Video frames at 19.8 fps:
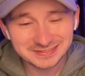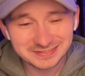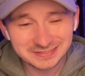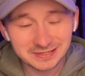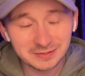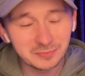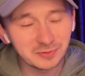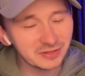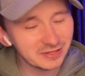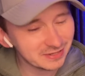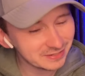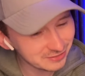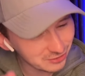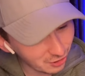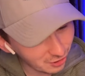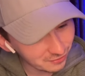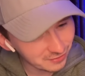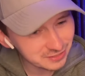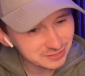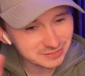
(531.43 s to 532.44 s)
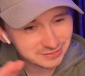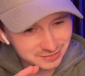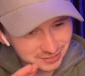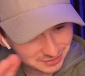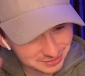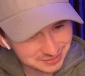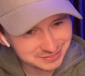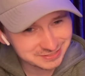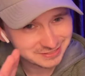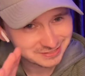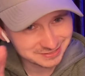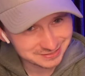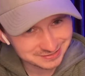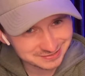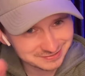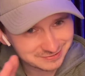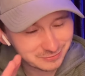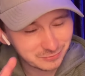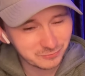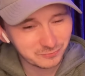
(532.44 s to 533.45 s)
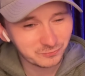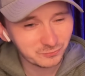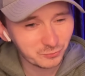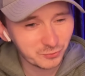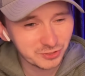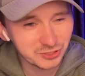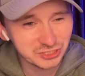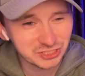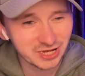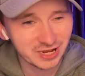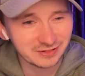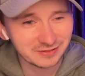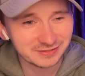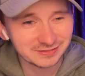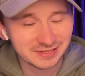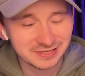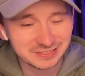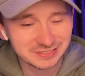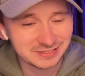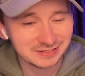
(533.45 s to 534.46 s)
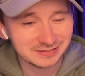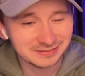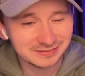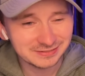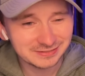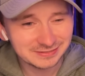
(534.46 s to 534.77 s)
to be like, nah, listen, we're settling this here.